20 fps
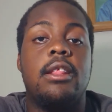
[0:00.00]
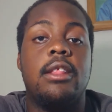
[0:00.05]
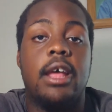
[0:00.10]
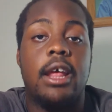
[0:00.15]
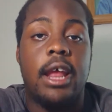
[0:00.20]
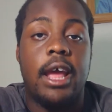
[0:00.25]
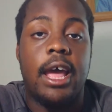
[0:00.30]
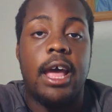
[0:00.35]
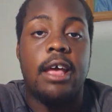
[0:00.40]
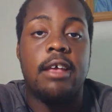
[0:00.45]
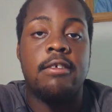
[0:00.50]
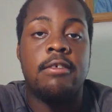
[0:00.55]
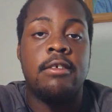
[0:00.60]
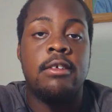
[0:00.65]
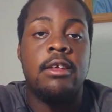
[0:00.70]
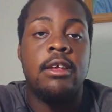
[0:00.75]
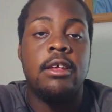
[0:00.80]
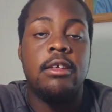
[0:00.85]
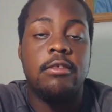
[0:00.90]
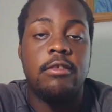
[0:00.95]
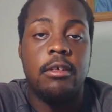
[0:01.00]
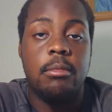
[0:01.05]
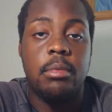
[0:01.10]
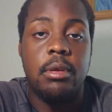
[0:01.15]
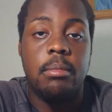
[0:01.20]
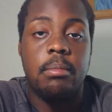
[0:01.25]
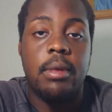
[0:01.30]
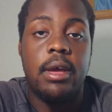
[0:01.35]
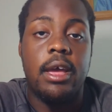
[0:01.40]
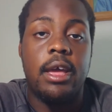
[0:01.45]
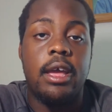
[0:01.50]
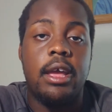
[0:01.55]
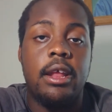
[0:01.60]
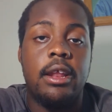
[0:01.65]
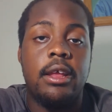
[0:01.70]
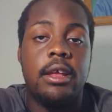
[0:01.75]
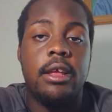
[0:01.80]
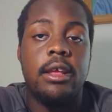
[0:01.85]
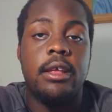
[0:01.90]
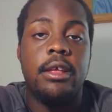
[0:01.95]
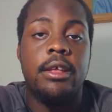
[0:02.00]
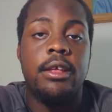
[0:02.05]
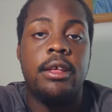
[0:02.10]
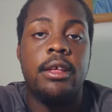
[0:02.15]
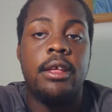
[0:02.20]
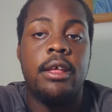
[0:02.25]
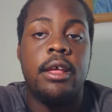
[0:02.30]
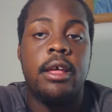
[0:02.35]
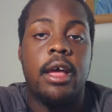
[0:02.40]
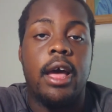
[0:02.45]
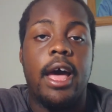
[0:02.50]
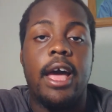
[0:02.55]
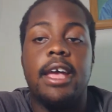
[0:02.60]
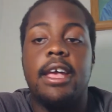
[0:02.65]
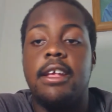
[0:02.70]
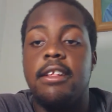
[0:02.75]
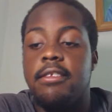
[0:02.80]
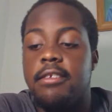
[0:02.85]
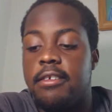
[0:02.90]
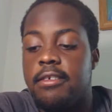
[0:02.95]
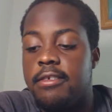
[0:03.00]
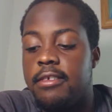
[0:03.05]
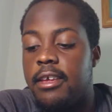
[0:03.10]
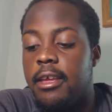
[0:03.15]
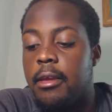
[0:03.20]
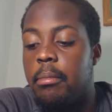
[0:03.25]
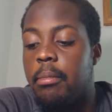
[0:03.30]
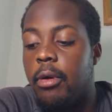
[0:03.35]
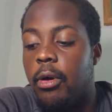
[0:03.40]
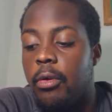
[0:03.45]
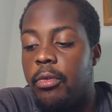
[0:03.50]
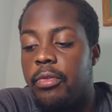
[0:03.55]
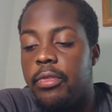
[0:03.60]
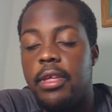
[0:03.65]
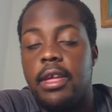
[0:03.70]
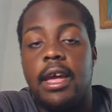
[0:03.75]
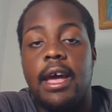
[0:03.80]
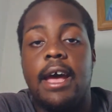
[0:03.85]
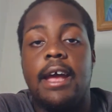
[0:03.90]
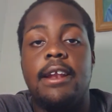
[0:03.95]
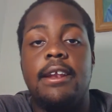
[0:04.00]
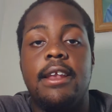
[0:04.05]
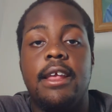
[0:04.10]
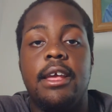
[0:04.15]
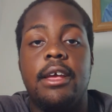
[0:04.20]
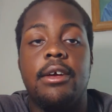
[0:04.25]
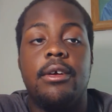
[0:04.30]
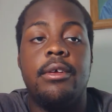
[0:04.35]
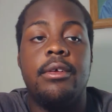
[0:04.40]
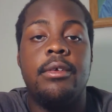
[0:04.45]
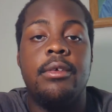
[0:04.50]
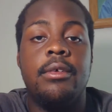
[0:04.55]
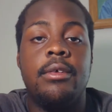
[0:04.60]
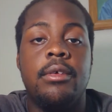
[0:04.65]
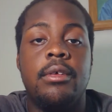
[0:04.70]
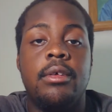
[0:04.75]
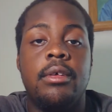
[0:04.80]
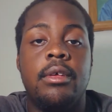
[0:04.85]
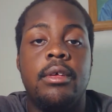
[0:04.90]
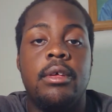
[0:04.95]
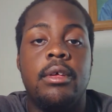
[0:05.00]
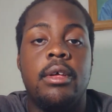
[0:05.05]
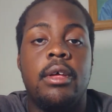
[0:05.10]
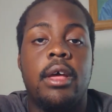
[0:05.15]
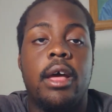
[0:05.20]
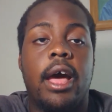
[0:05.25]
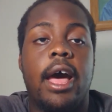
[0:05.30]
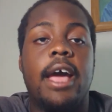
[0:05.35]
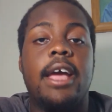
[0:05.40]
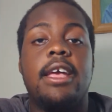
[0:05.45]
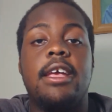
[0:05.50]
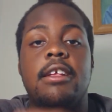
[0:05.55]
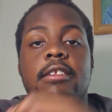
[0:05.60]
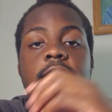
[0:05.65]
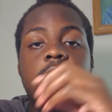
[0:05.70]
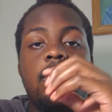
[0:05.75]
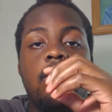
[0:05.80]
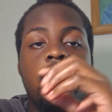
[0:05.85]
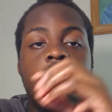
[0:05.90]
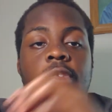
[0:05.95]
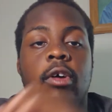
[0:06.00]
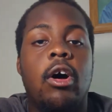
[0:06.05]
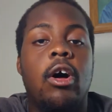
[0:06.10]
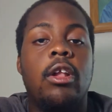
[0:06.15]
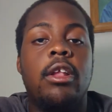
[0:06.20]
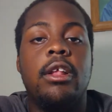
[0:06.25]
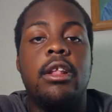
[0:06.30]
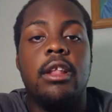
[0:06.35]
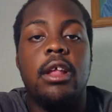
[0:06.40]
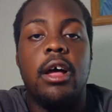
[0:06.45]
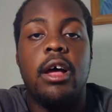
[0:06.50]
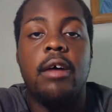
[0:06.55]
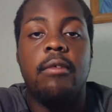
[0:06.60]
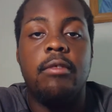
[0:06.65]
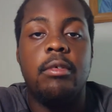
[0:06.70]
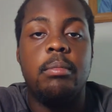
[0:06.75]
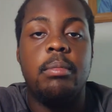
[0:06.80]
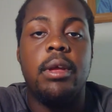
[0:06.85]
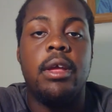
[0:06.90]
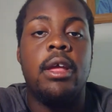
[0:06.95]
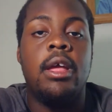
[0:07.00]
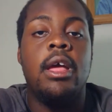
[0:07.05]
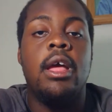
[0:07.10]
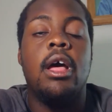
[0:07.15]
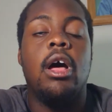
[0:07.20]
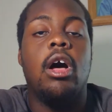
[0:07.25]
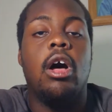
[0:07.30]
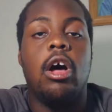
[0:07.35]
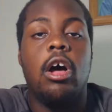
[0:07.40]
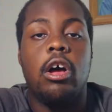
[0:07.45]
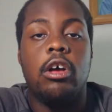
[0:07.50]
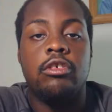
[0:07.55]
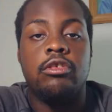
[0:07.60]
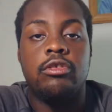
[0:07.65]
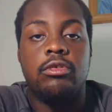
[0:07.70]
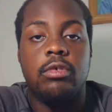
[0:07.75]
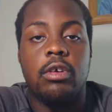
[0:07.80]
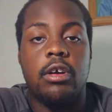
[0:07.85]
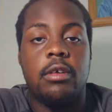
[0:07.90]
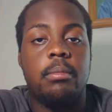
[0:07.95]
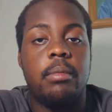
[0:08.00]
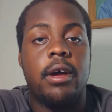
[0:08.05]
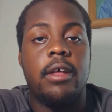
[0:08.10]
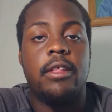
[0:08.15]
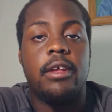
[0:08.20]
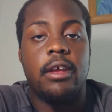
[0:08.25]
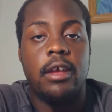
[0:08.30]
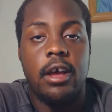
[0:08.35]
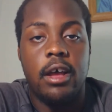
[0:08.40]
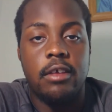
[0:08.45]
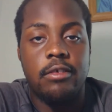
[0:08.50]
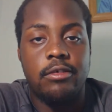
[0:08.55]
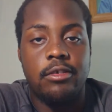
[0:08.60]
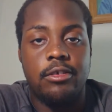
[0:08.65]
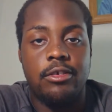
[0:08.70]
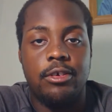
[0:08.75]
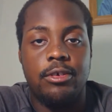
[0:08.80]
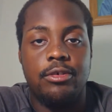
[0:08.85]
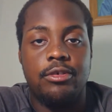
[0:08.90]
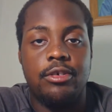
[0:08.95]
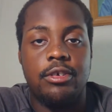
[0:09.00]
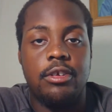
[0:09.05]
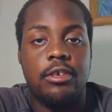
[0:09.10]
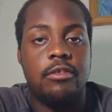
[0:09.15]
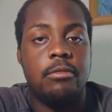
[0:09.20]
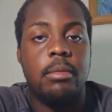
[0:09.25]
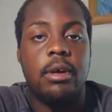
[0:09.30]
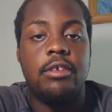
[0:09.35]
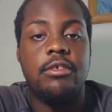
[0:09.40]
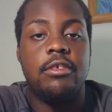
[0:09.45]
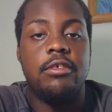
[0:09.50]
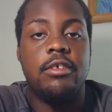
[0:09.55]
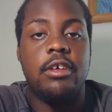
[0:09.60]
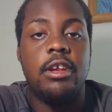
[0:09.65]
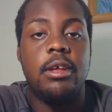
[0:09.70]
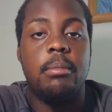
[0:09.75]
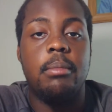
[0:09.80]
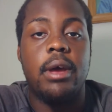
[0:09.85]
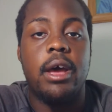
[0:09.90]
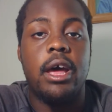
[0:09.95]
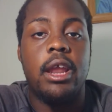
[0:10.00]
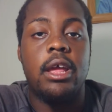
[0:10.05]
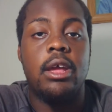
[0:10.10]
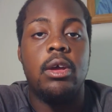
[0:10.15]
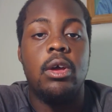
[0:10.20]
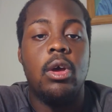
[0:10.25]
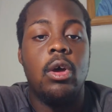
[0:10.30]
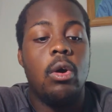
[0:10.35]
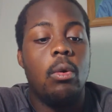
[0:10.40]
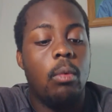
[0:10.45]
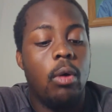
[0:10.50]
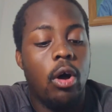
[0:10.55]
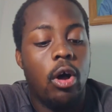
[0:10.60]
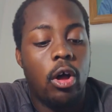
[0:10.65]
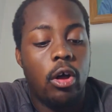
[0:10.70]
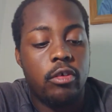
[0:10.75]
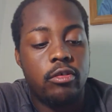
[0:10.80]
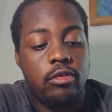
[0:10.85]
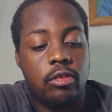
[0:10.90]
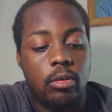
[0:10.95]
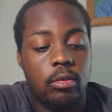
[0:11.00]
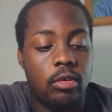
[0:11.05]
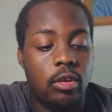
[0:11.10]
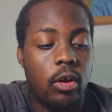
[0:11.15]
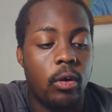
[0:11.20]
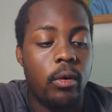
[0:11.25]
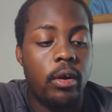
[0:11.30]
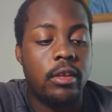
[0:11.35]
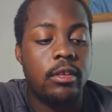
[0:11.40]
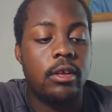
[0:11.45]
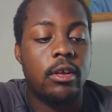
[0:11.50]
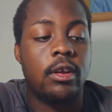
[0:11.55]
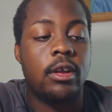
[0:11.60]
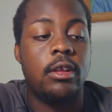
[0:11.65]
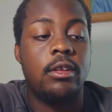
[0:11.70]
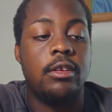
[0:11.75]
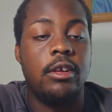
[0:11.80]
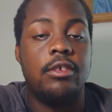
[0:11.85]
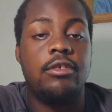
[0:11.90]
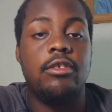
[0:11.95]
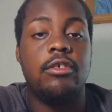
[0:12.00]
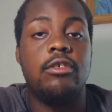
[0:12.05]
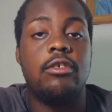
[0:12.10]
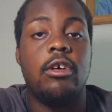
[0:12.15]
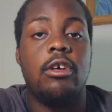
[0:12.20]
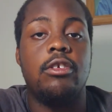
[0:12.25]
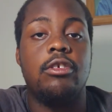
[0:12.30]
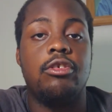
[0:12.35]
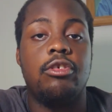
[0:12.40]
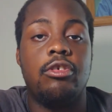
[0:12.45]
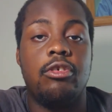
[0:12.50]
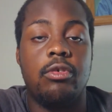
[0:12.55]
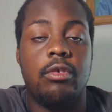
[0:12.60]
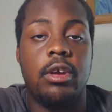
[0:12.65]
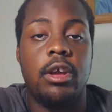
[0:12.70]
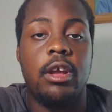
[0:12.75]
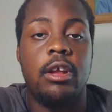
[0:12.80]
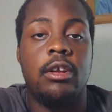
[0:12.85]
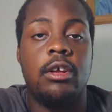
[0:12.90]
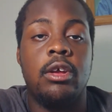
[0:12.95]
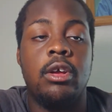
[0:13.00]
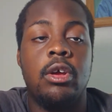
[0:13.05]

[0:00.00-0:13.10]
that has to be made. I get to see both the ideal. I get to fall in love and be awestruck by the Constitution as much as anybody, while also knowing the conditions on the street